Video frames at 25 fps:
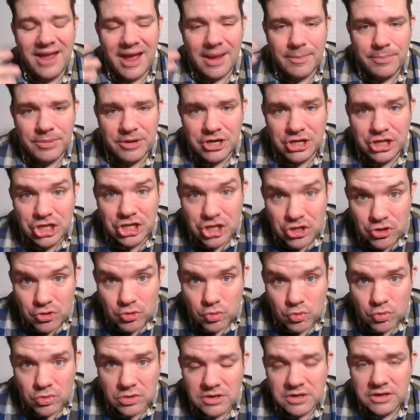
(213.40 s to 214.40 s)
happen to
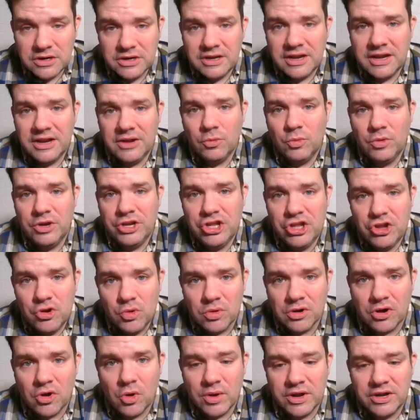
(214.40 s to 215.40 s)
you when you
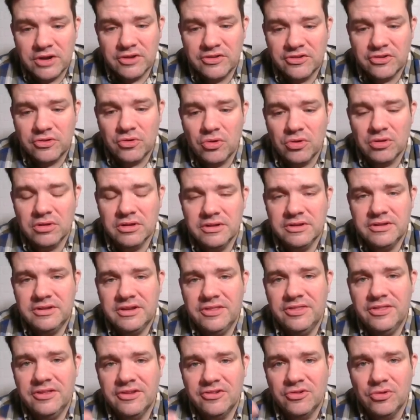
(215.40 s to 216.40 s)
were going to school?
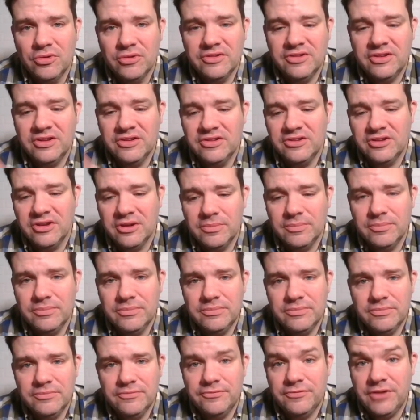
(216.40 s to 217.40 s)
Did the school
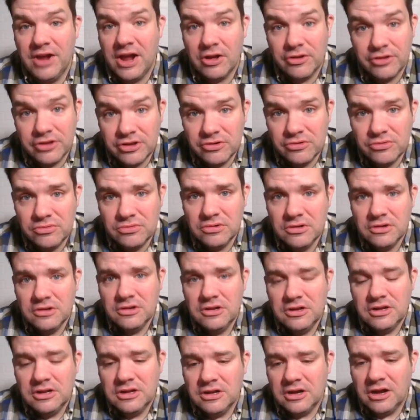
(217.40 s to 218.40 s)
system fail you?
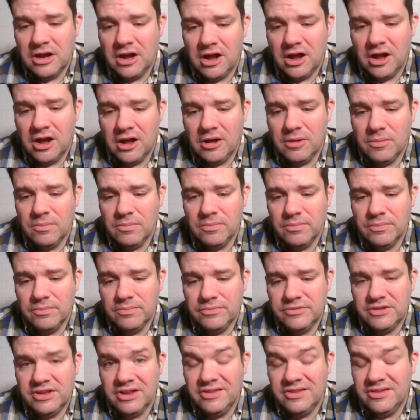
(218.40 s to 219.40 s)

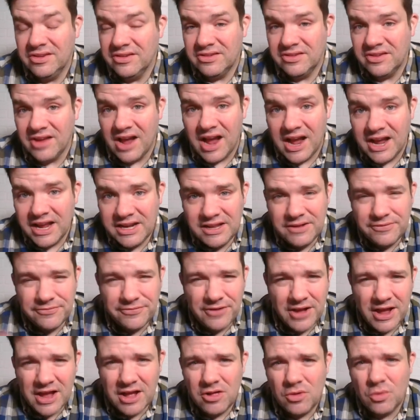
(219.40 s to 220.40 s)
Did society
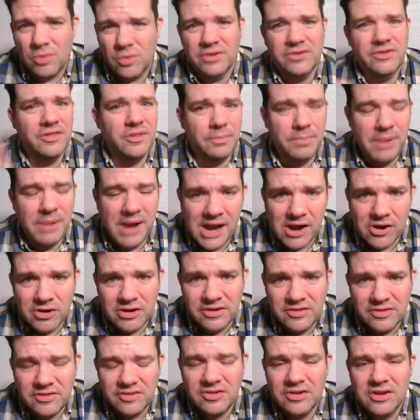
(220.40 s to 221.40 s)
fail? Was it the
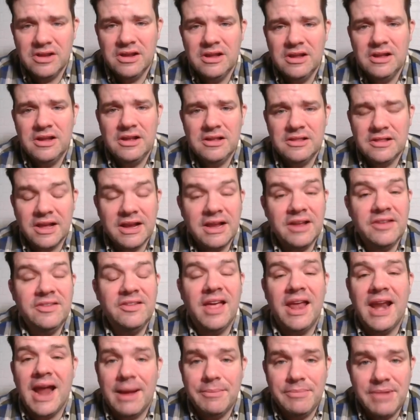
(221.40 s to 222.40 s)
parents? Like I
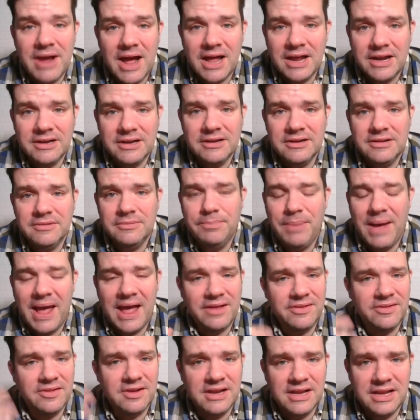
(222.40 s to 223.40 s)
said, I'm not
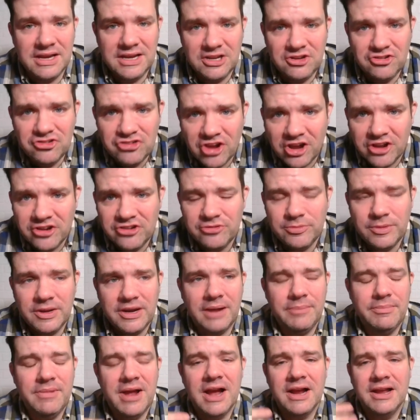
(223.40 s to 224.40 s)
passing any judgment.
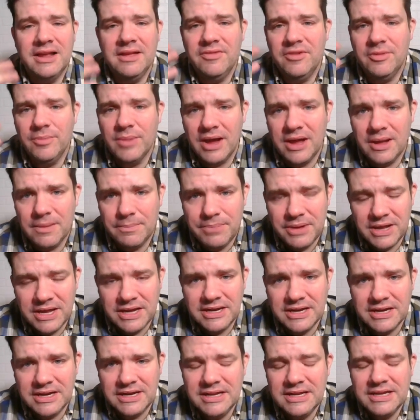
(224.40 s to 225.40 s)
I'm not giving my
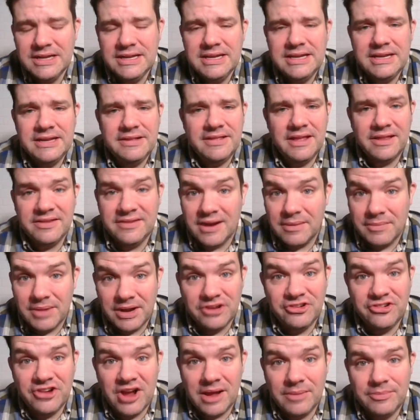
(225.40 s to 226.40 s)
opinion. That's not
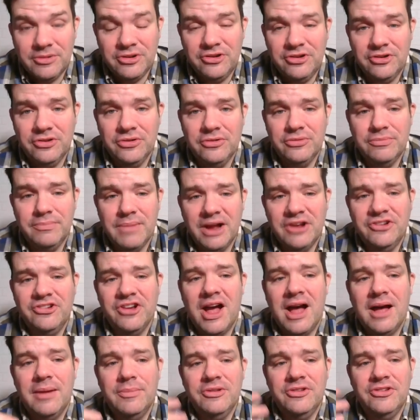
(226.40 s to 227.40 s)
my job to do. My
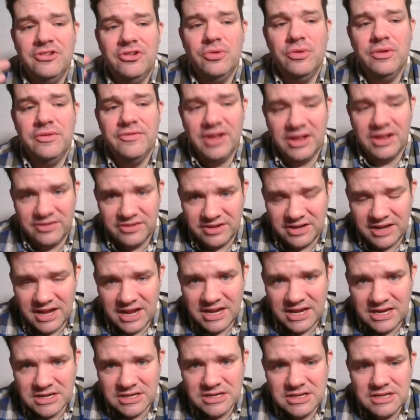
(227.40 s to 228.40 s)
job is to
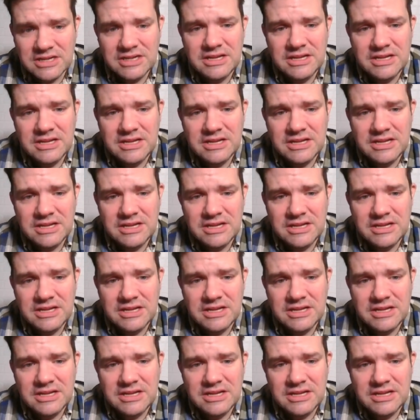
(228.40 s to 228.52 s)
investigate